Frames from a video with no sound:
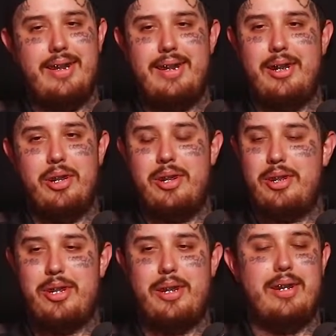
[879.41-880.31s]
you know
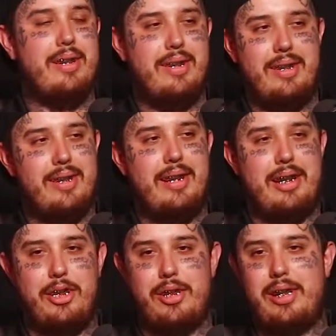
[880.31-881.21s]
shit it
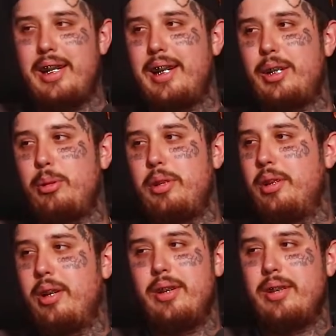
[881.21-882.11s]
just clicks you
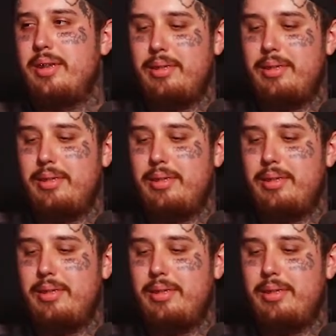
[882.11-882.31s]
know